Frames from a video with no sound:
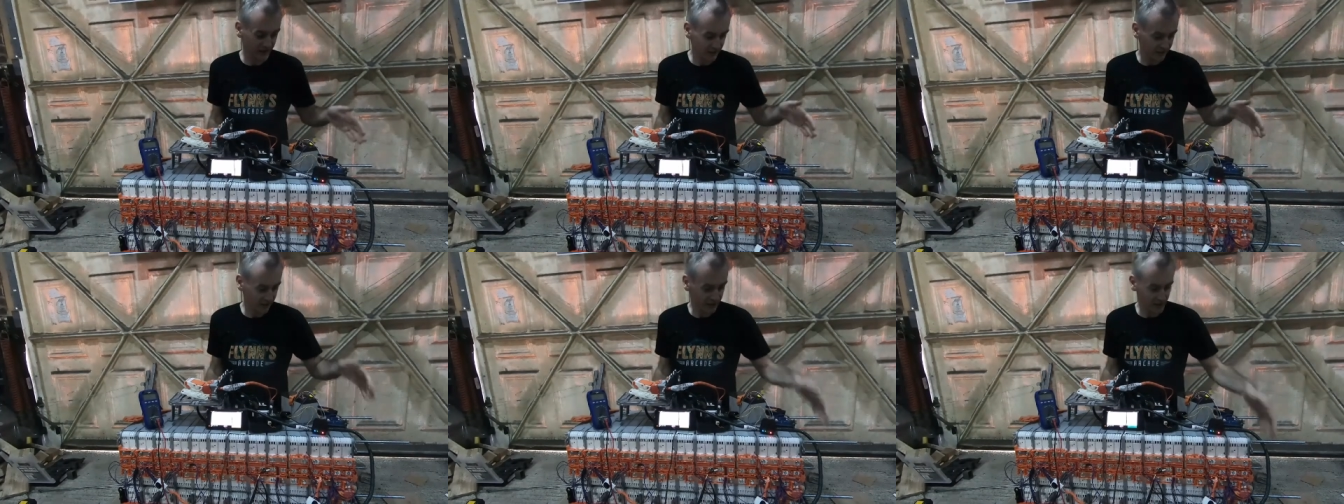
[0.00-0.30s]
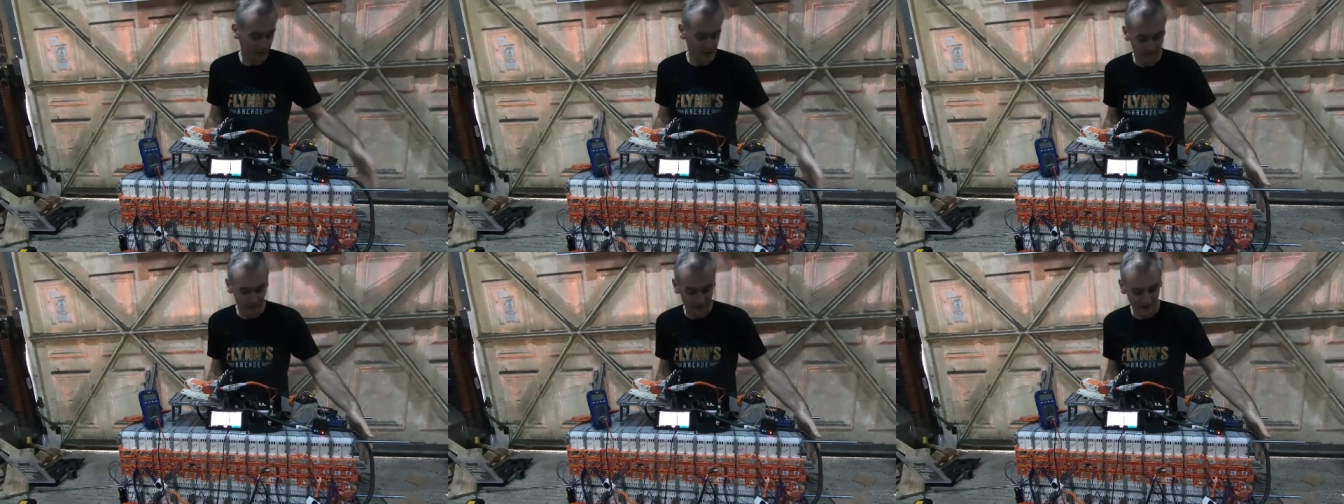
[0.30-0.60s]
if it
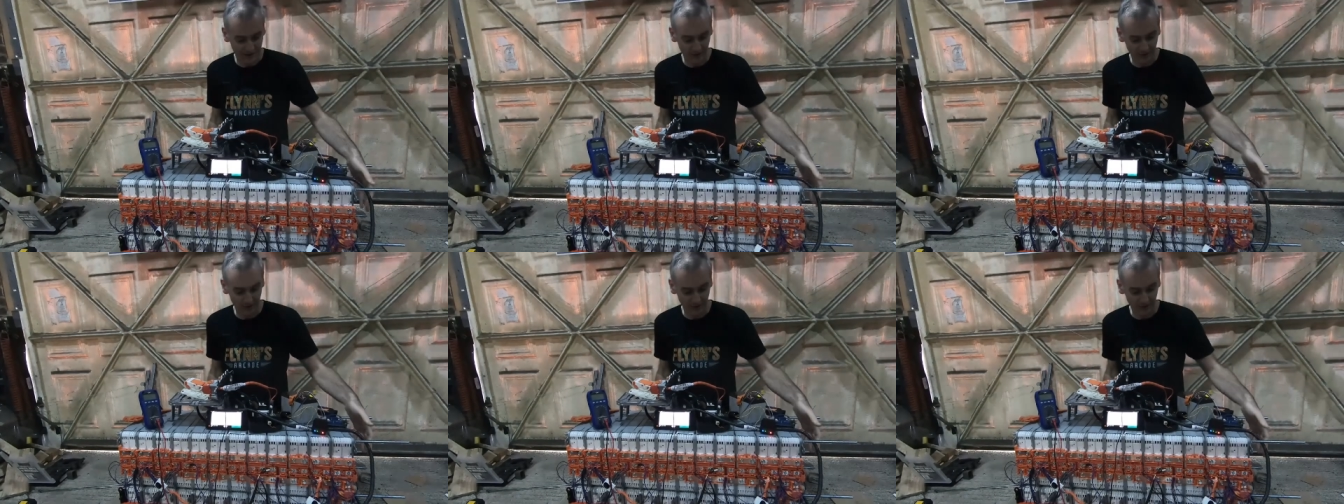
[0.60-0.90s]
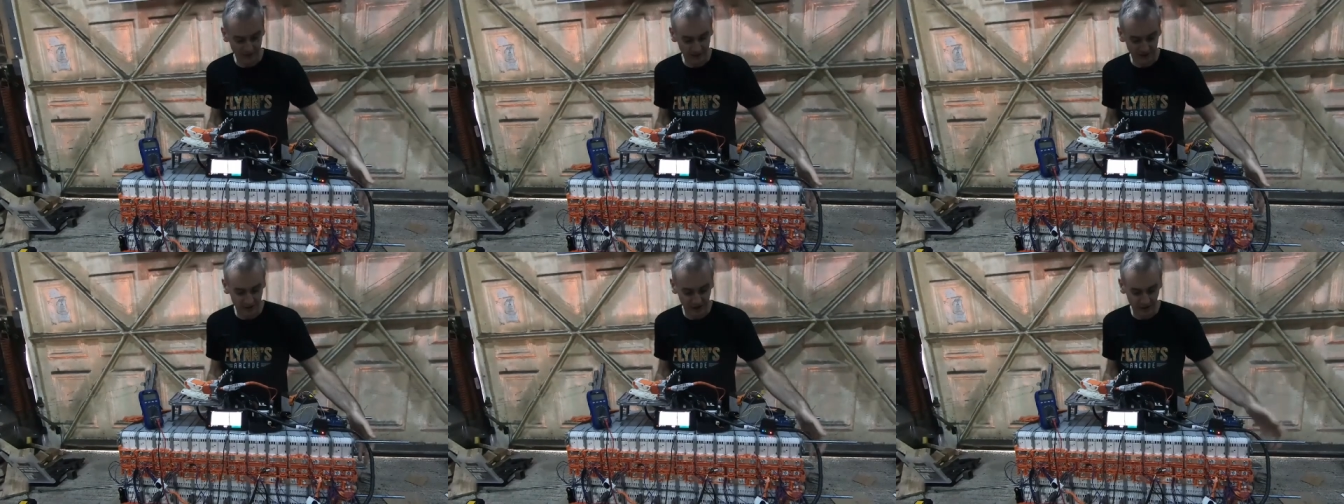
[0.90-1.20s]
goes back where it
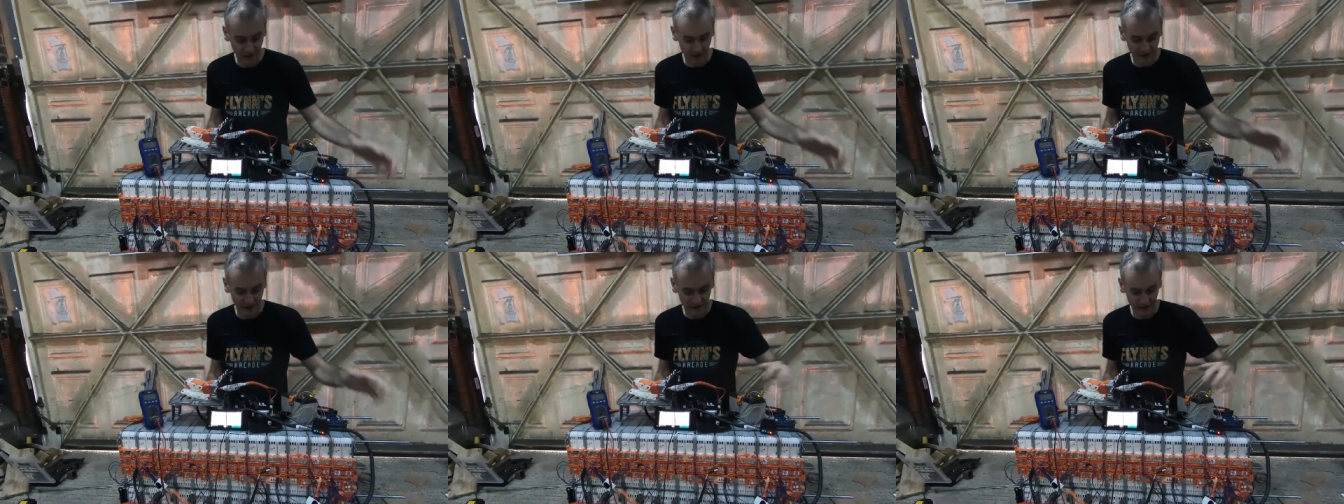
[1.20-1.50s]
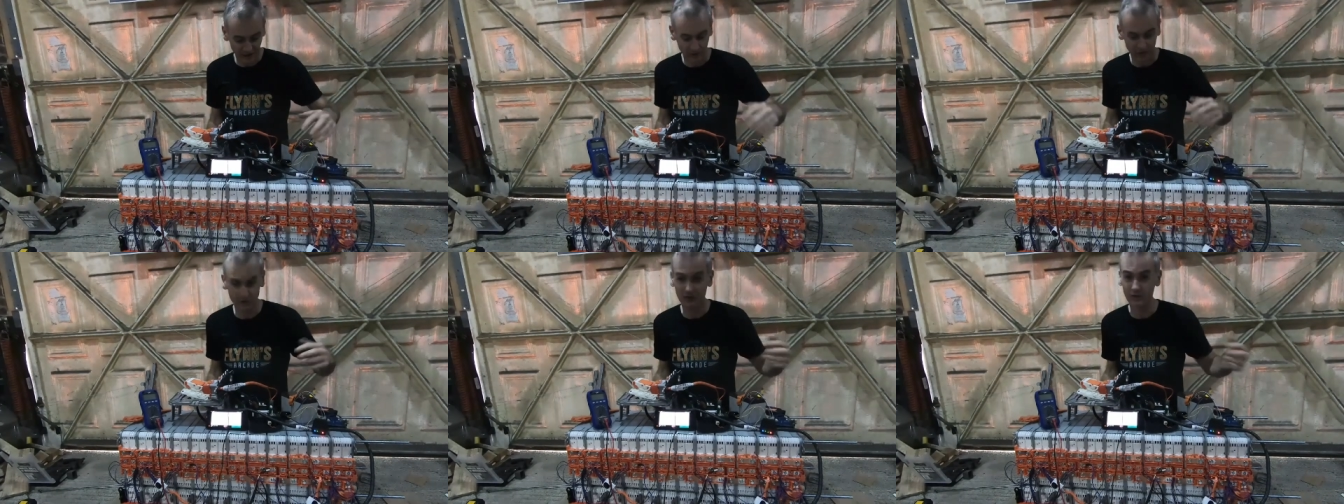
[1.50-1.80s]
was initially
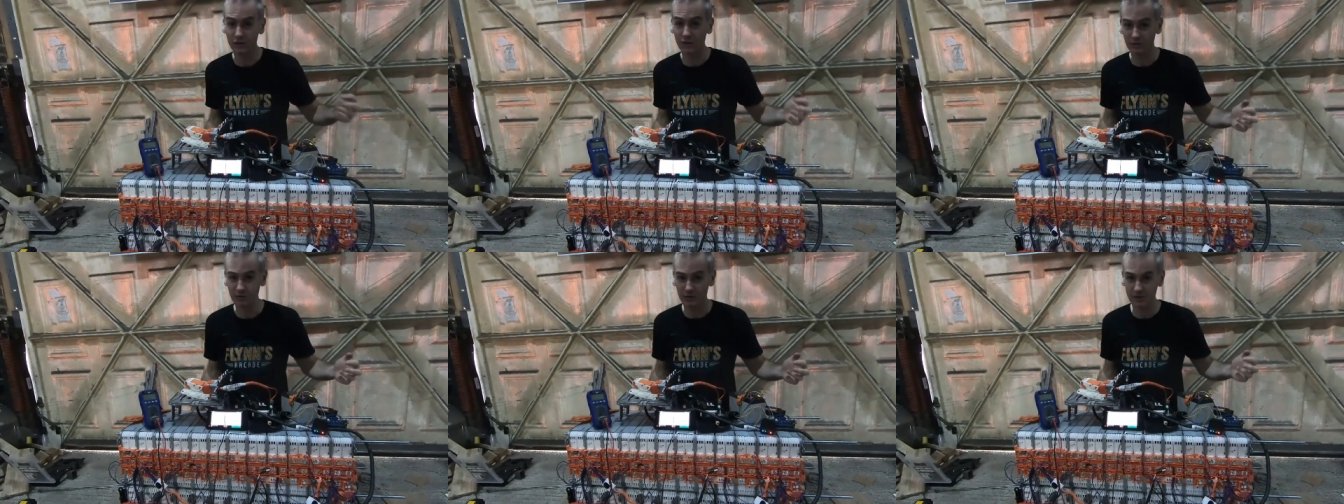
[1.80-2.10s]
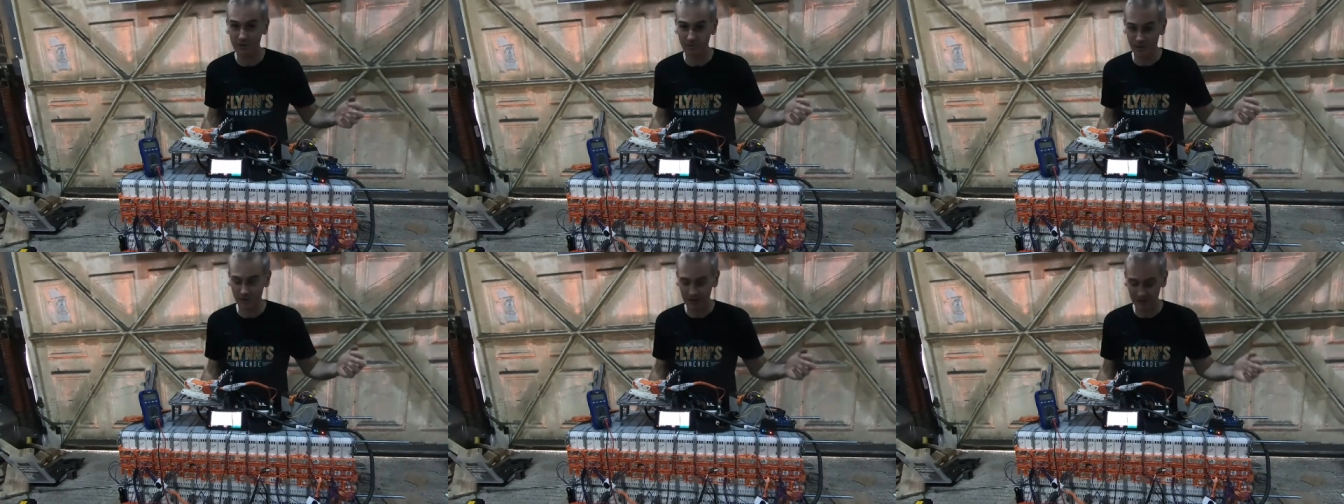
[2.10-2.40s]
or if it goes
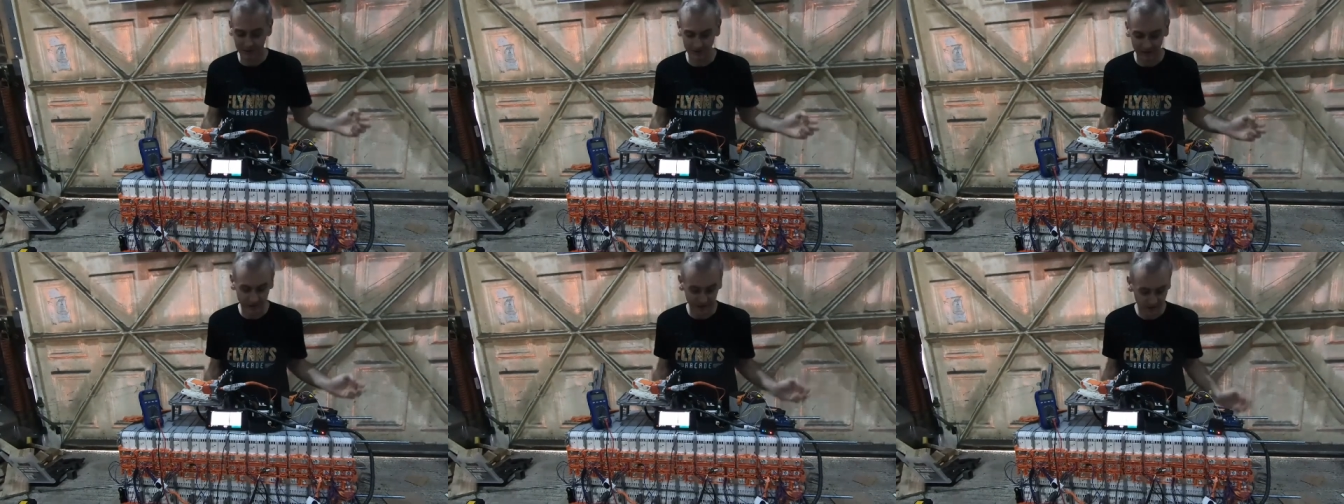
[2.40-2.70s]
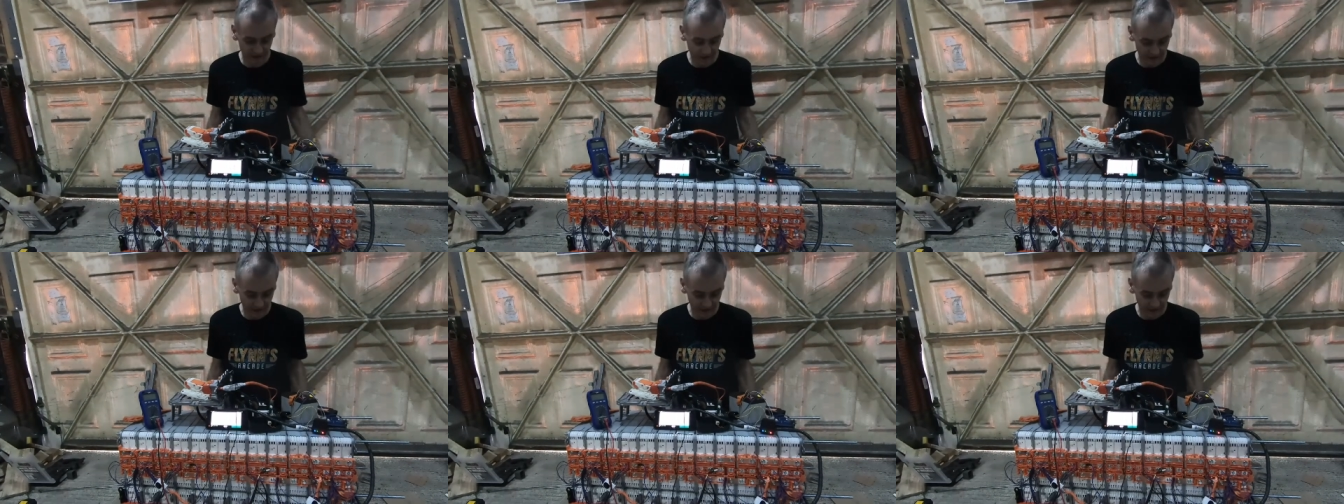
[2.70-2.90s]
somewhere else.